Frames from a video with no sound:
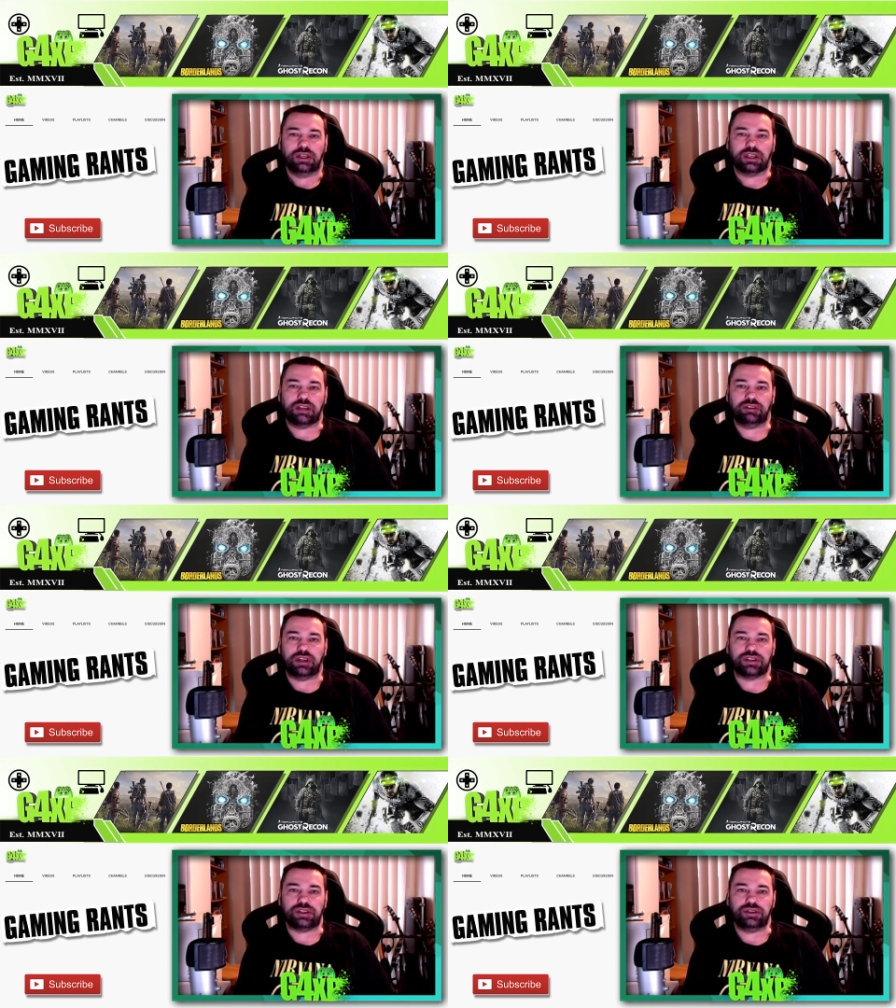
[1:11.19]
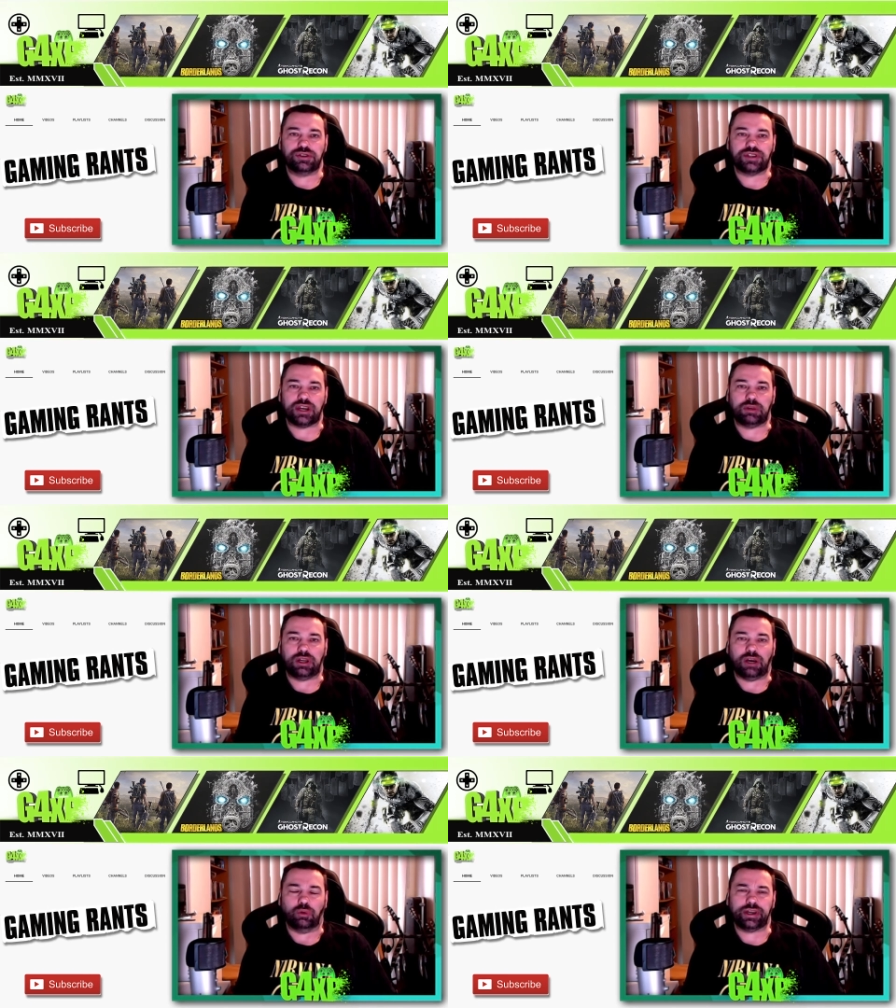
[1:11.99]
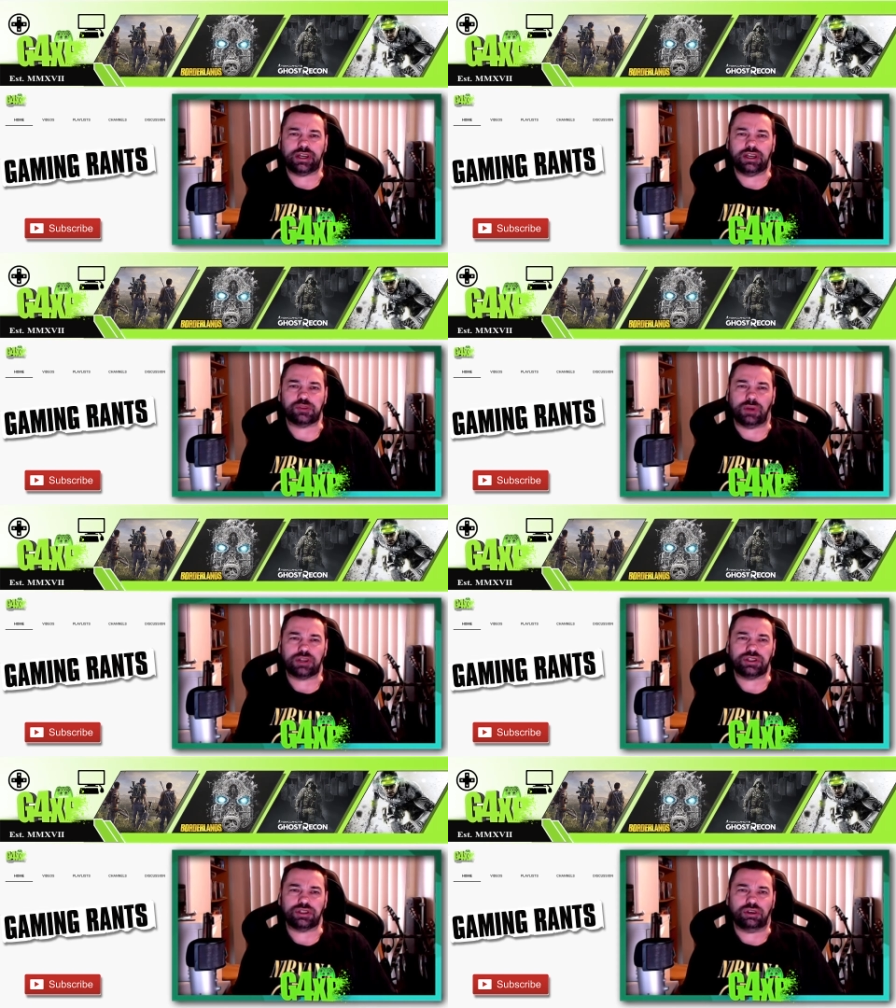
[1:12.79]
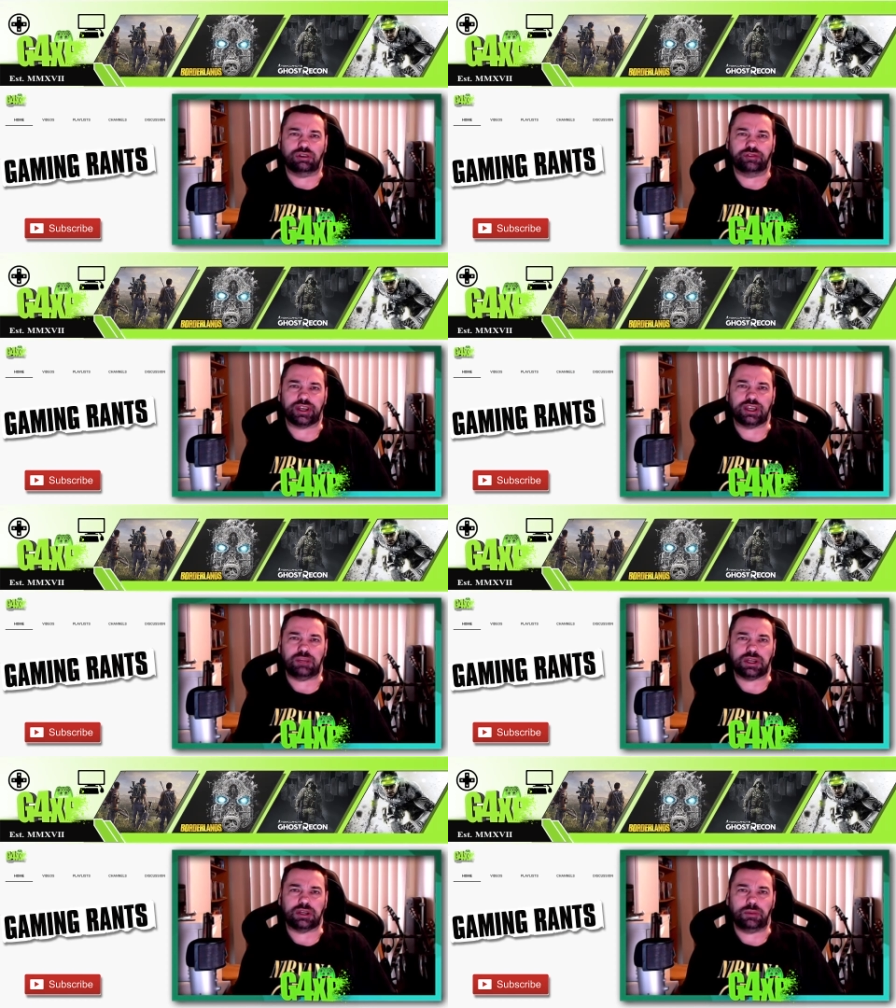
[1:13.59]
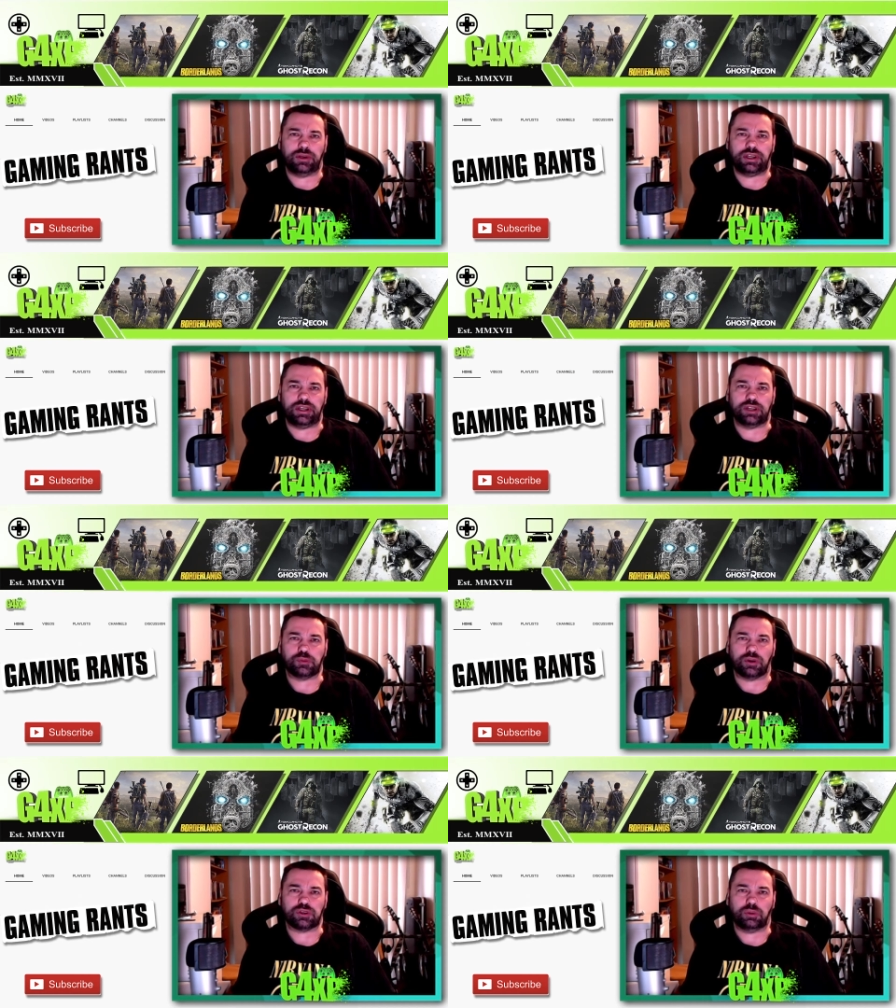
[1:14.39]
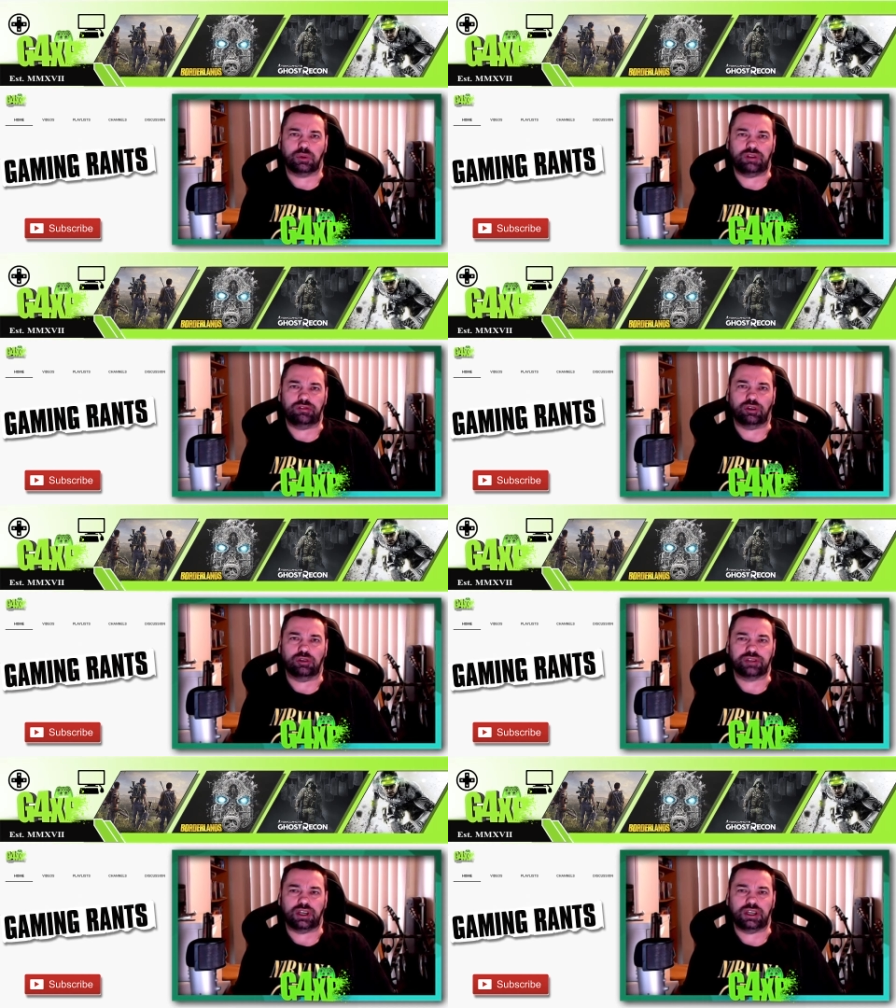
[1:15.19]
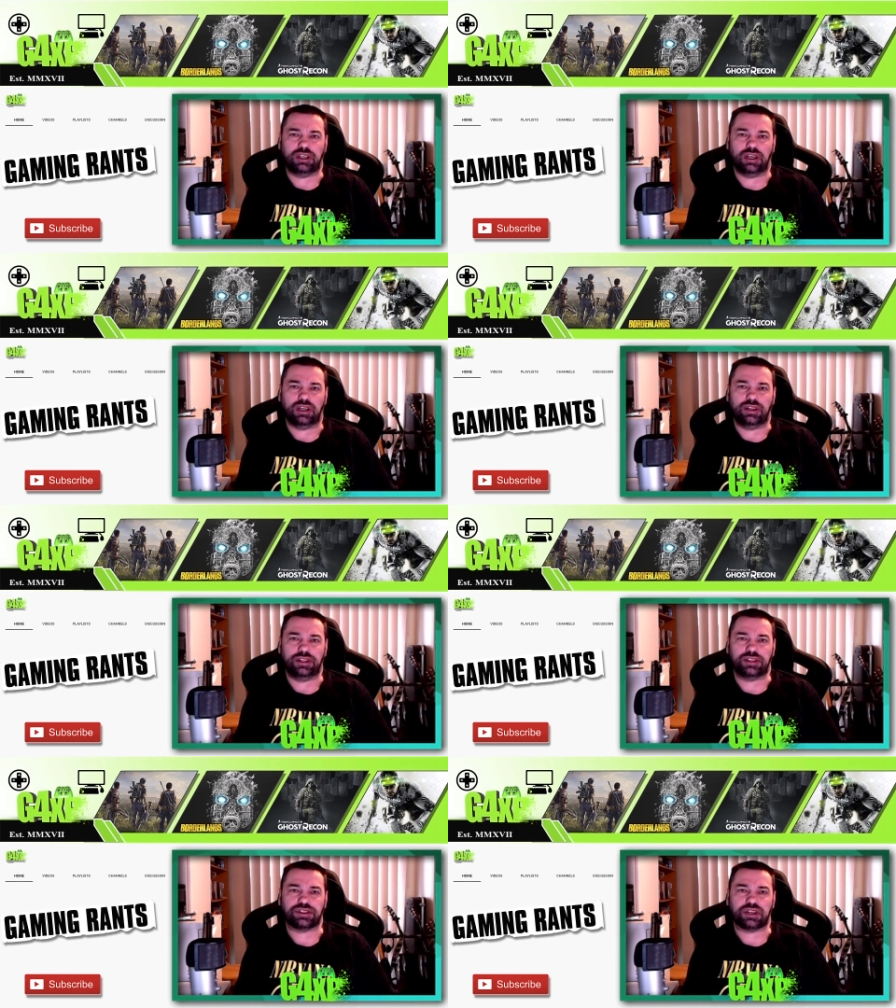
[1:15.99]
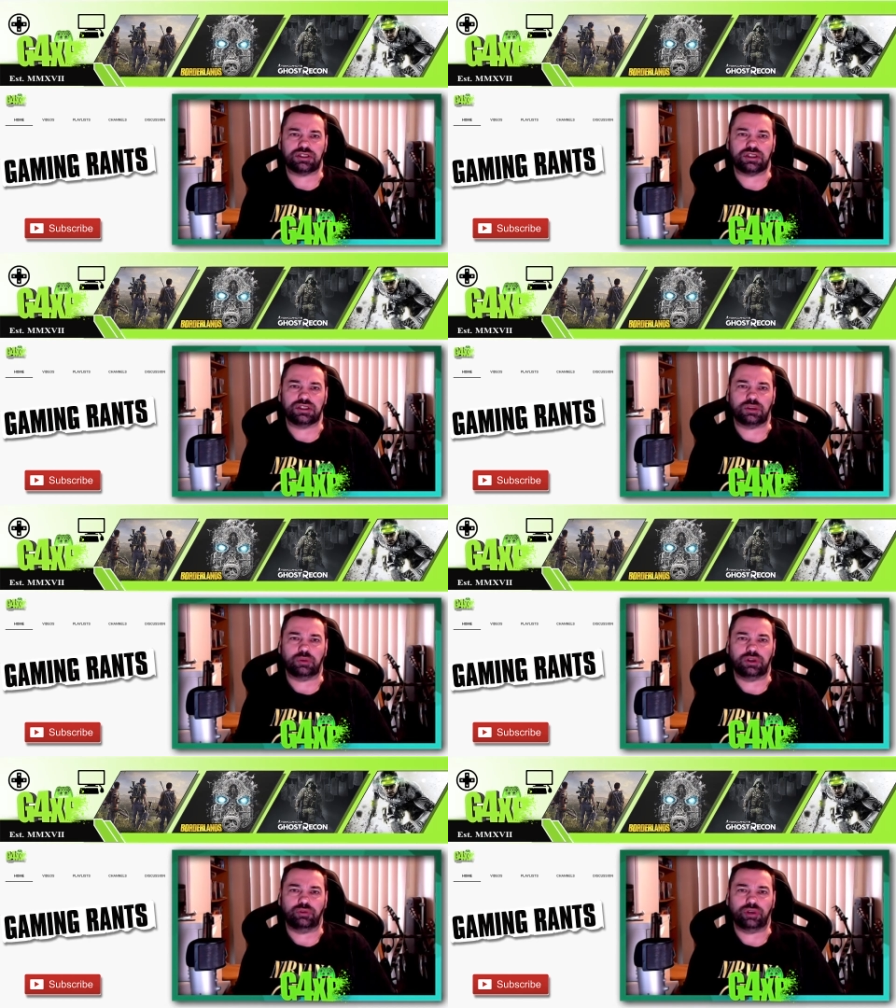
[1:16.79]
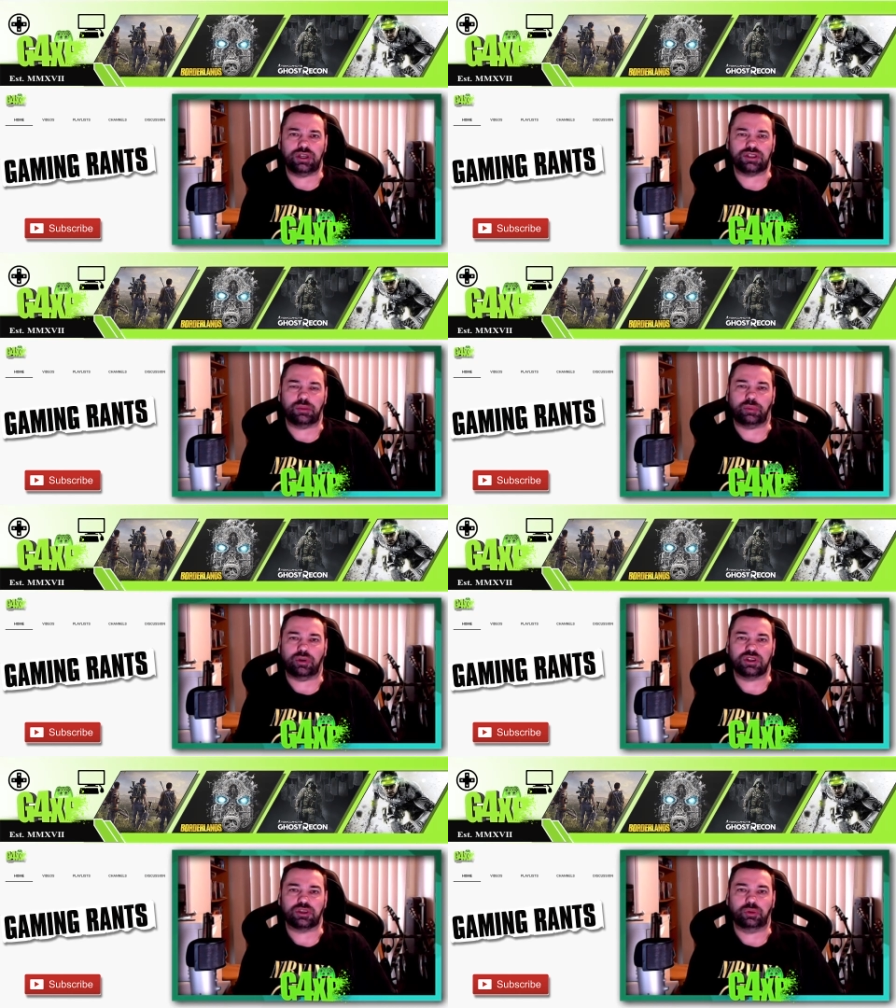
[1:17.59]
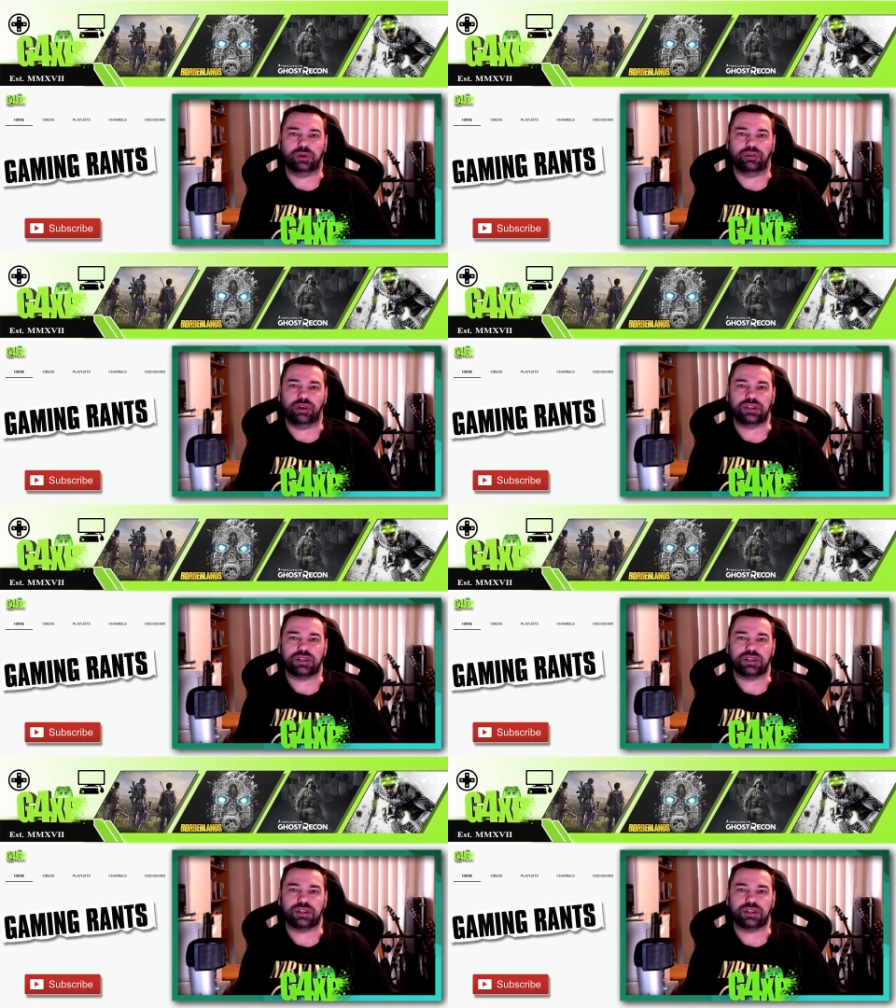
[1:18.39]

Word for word: given that it's a new segment, I want to get as much of the gaming community as possible involved in the discussions that we raise and the points that we raise.